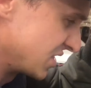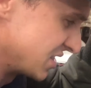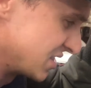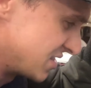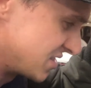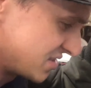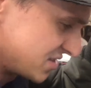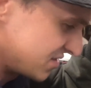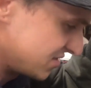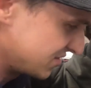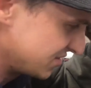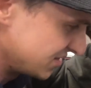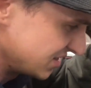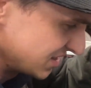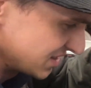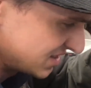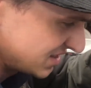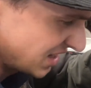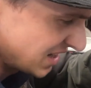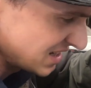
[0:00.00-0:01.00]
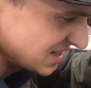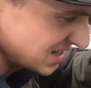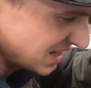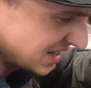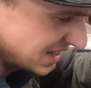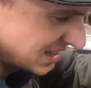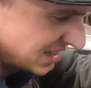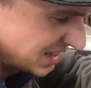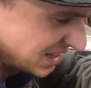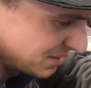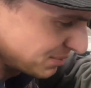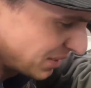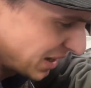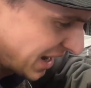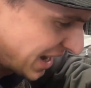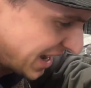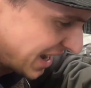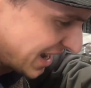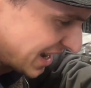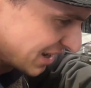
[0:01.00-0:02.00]
it's as tight as I can get it by
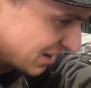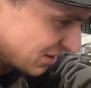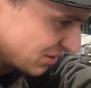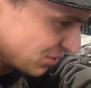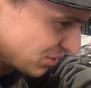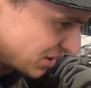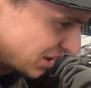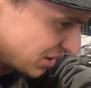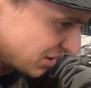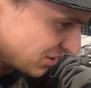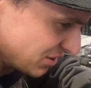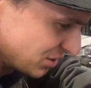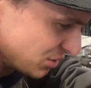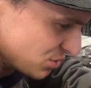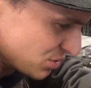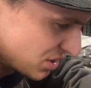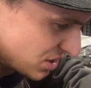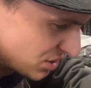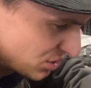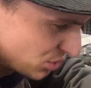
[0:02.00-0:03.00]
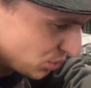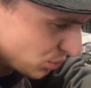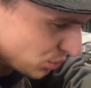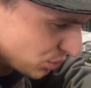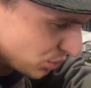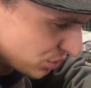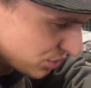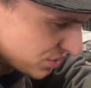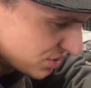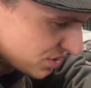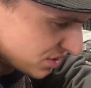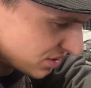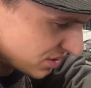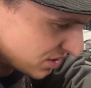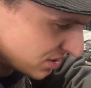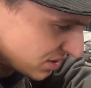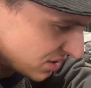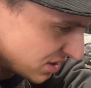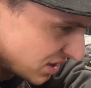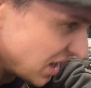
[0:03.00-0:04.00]
hand without using tools.
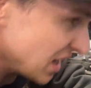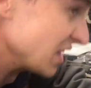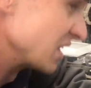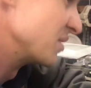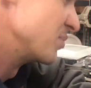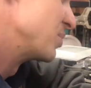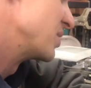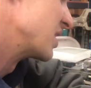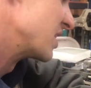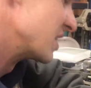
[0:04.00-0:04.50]
And then be